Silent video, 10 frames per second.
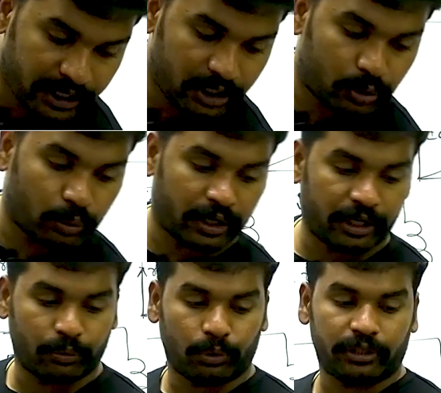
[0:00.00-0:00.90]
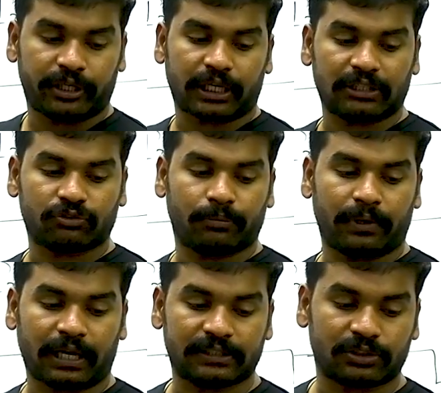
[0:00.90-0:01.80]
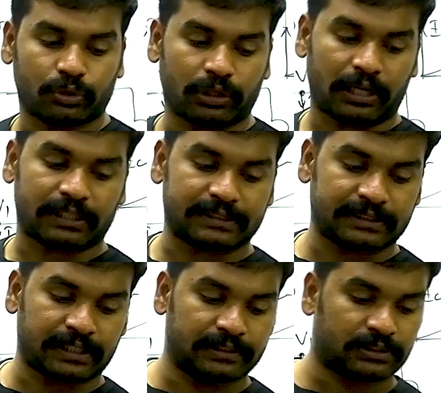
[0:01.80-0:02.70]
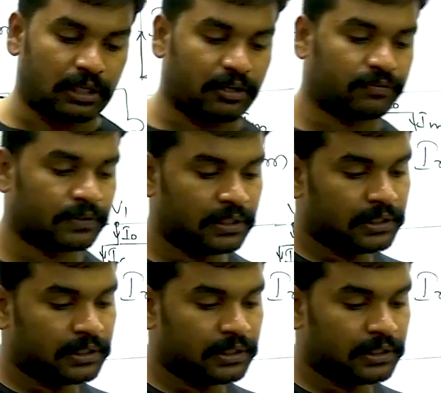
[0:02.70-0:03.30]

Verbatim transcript: by 200 volt transformer has a total resistance of